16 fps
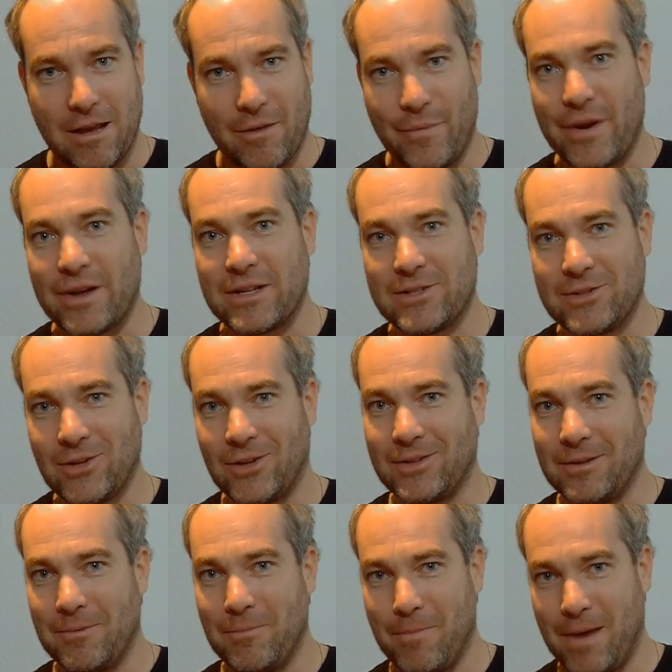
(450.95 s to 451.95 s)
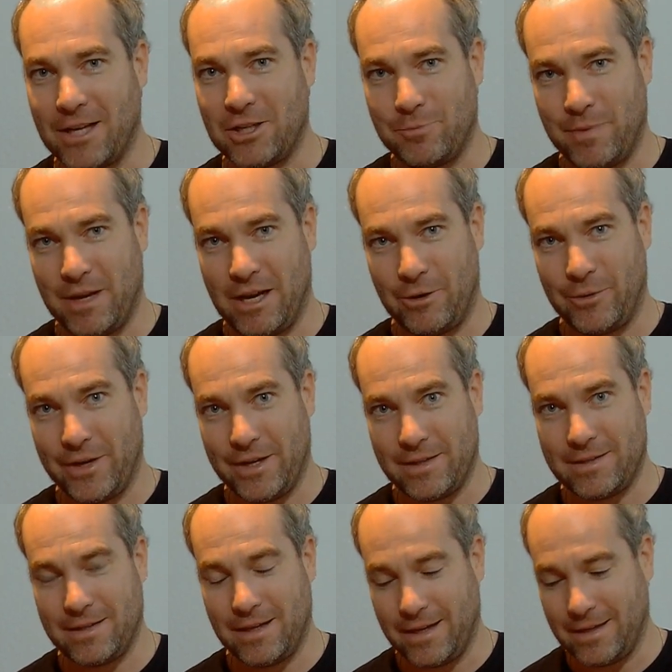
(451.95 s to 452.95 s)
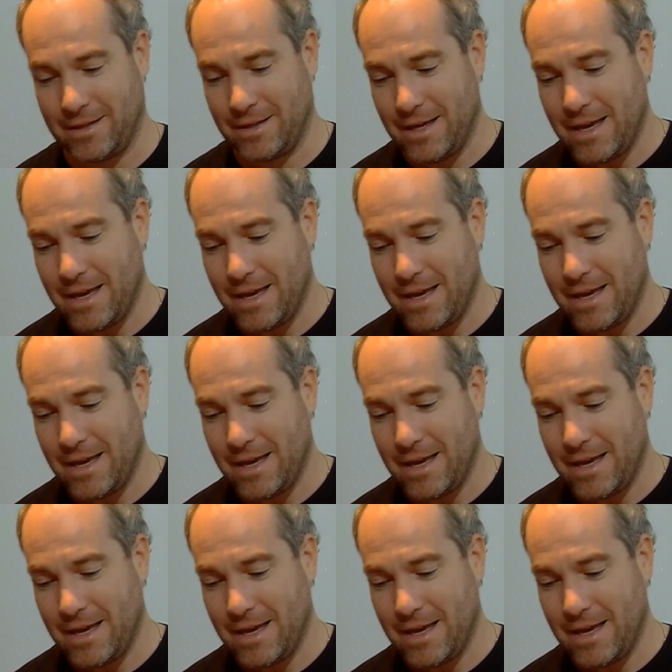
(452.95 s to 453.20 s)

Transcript: there's not much power inside.